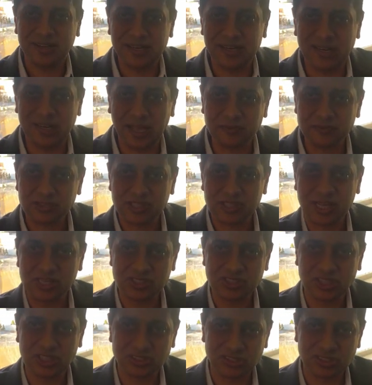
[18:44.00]
Lifestyle
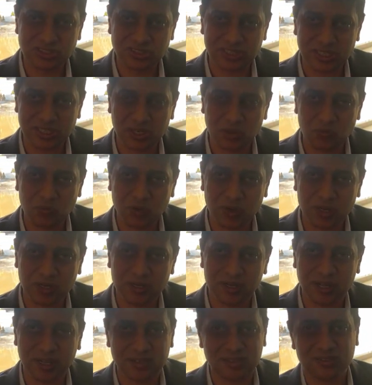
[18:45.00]
change is second
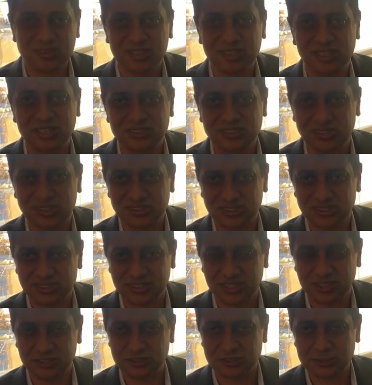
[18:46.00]
one, and the third is
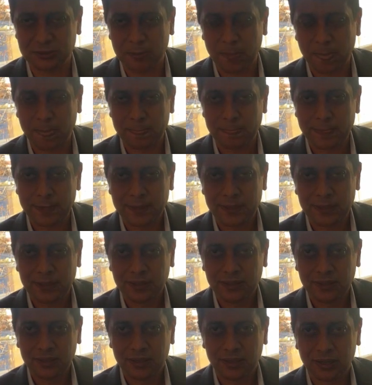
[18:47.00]
exercise.
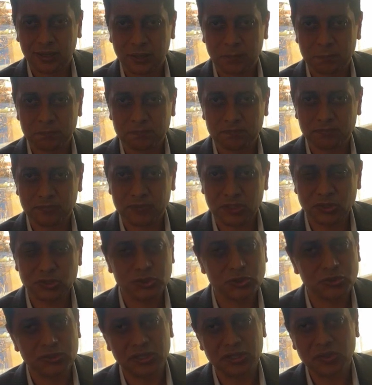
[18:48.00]
You
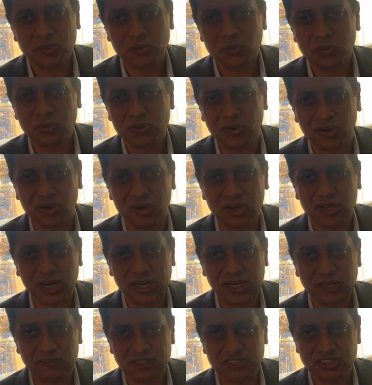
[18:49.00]
should include all
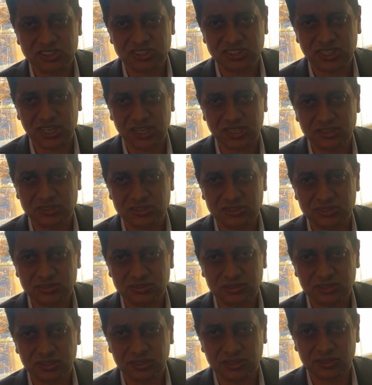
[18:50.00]
kind of exercise
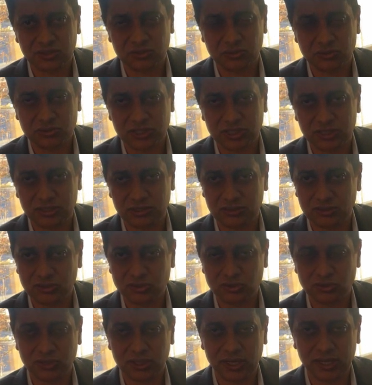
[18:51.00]
in your routine. You
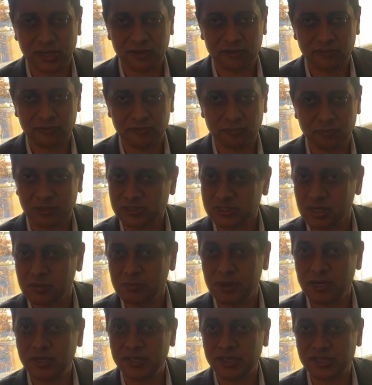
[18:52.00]
should have muscle
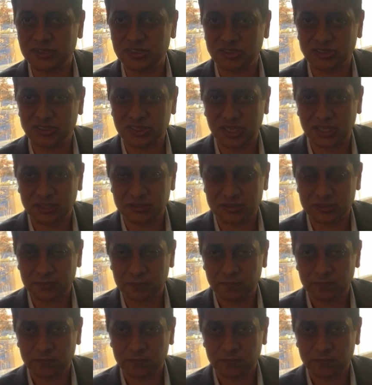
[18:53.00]
building exercise.